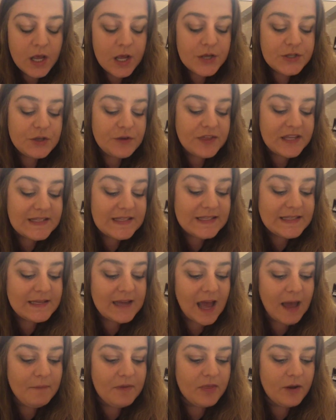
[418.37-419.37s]
So this is a
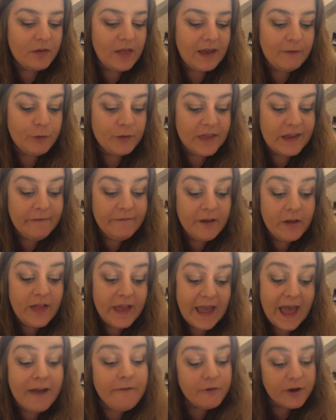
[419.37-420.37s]
time in their life where they feel
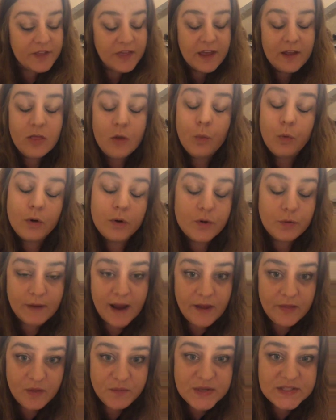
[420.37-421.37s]
like everything in the world
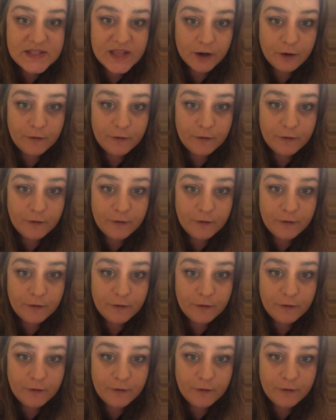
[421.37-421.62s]
around them is their